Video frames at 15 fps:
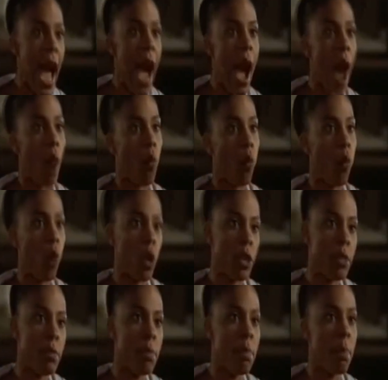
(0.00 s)
If pain is
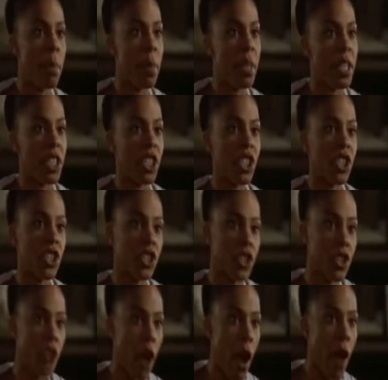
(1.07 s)
bliss, should I be thankful
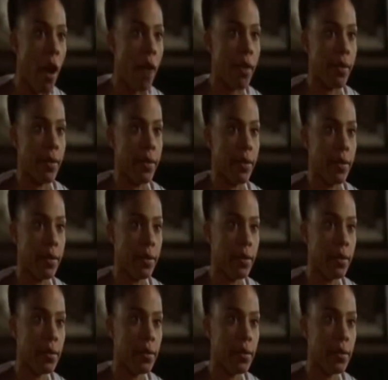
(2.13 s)
for the scrapes and nicks?